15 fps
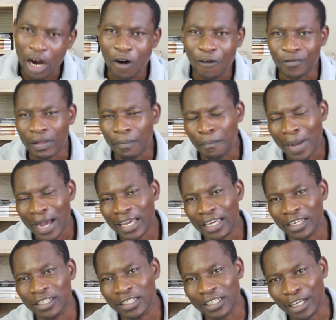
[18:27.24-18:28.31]
of the
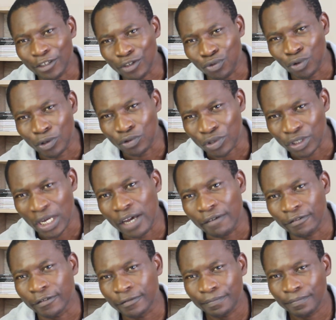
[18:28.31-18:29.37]
market that you want to
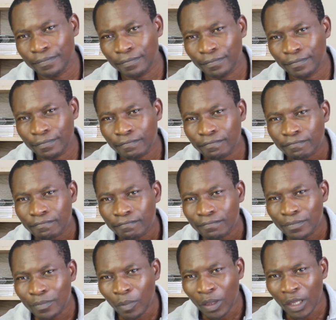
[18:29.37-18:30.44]
serve.
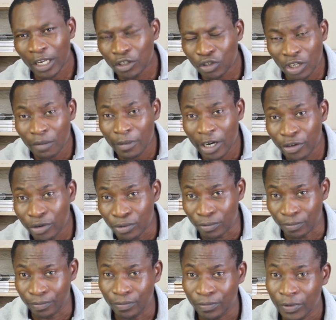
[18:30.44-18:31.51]
It's not about
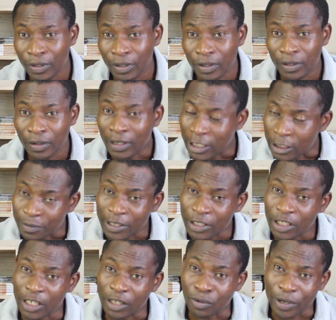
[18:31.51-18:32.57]
you,
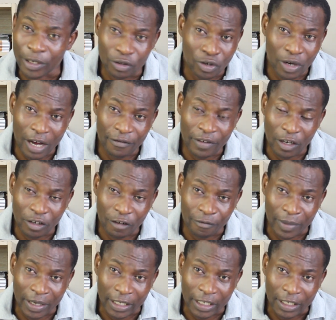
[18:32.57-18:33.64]
especially when you don't have a lot of
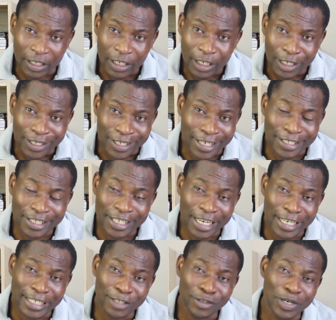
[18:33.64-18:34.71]
money. You can say
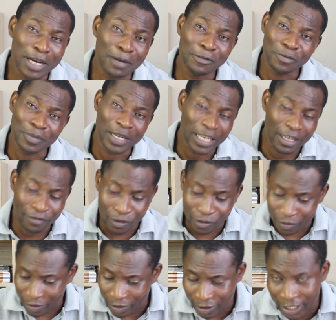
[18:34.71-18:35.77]
that they should come to my level.
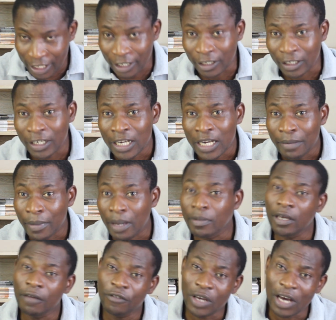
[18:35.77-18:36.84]
Okay,
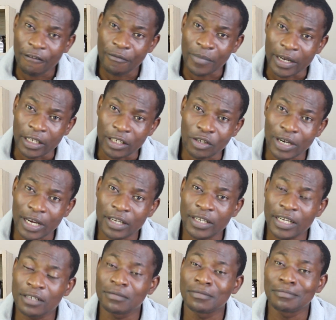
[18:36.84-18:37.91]
maybe if you have money, you can
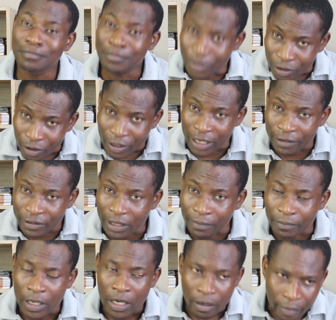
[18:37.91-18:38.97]
then, you know, lift them.
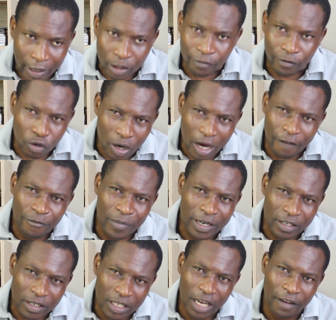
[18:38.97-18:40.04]
But if you don't have
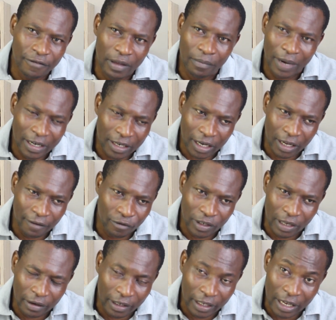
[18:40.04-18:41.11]
money, serve them at the level
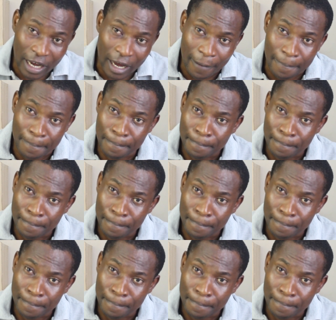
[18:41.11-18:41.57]
that they are.